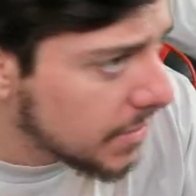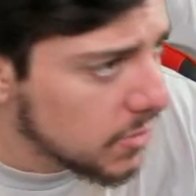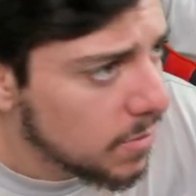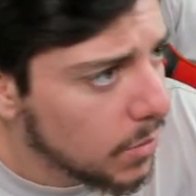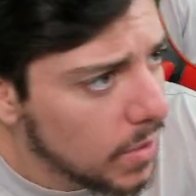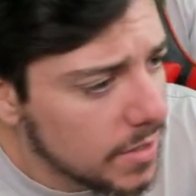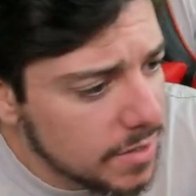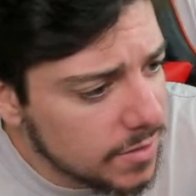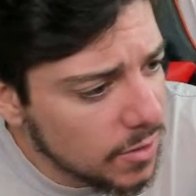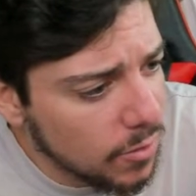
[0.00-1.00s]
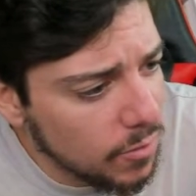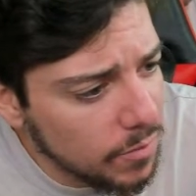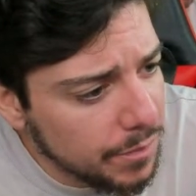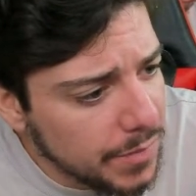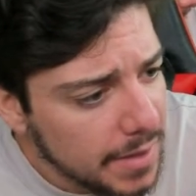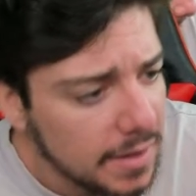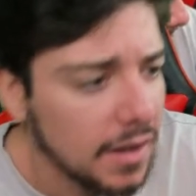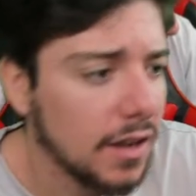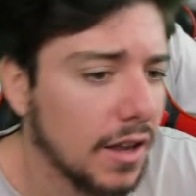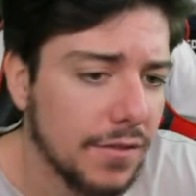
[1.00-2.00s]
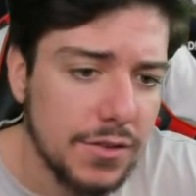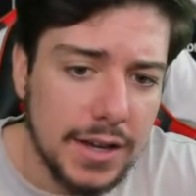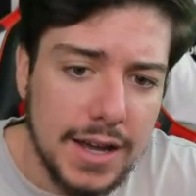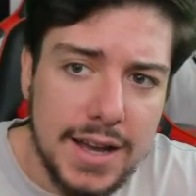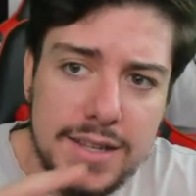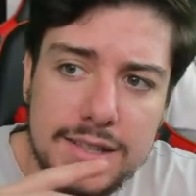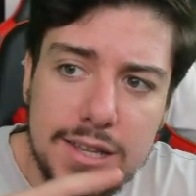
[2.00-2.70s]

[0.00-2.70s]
Zoom, boys. So, love you guys.